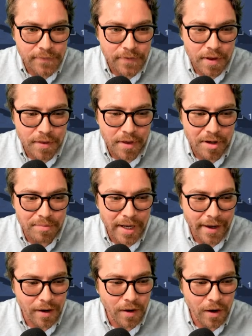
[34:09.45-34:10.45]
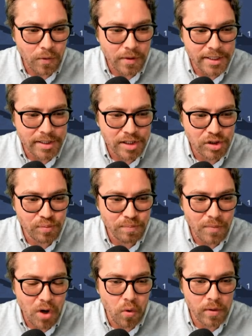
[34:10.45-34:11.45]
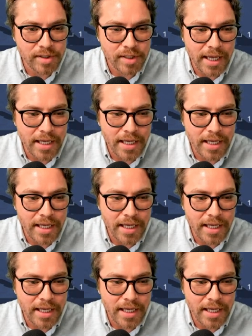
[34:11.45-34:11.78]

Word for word: for the thumbnail. Holy smokes.